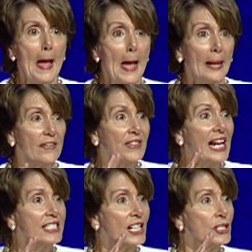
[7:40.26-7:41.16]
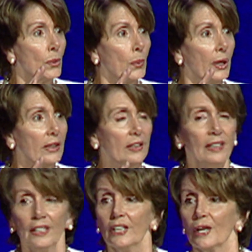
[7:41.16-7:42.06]
And if that doesn't work,
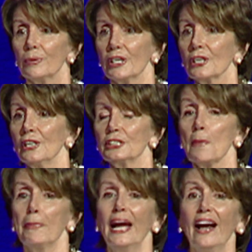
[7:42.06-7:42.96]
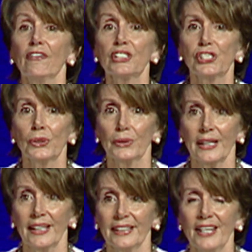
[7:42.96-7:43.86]
we're going to parachute
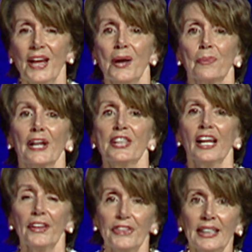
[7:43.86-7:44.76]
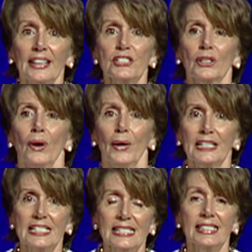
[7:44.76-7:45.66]
in, but nothing is going
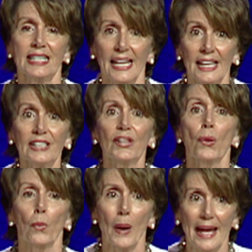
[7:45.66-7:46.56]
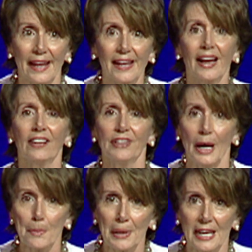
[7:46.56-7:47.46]
to stand in the way of
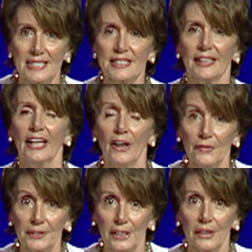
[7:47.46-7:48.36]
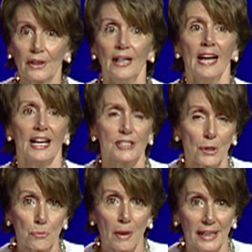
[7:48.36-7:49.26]
our passing health care as
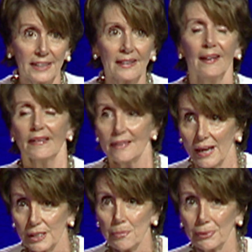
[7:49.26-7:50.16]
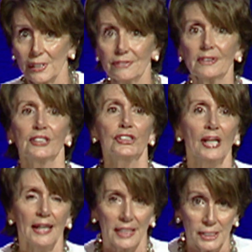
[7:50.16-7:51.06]
a right, not a privilege,
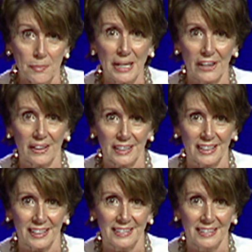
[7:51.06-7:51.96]
in America."